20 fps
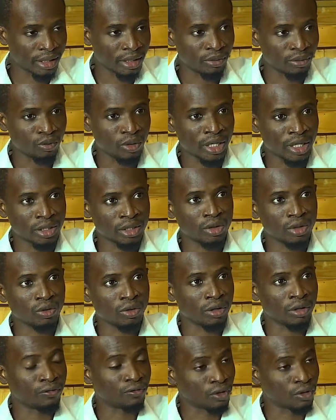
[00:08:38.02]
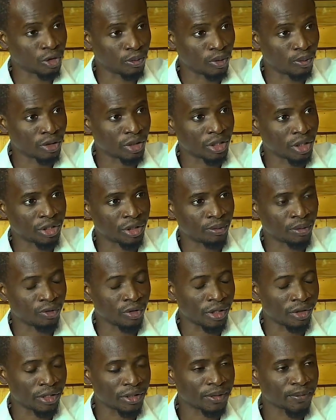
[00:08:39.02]
I said, we are still looking for sponsorship
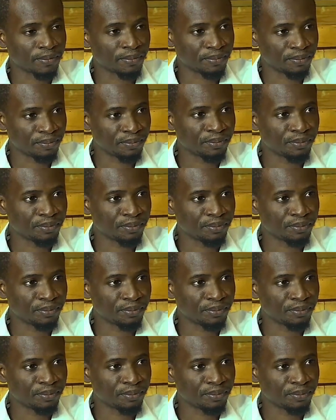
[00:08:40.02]
for that.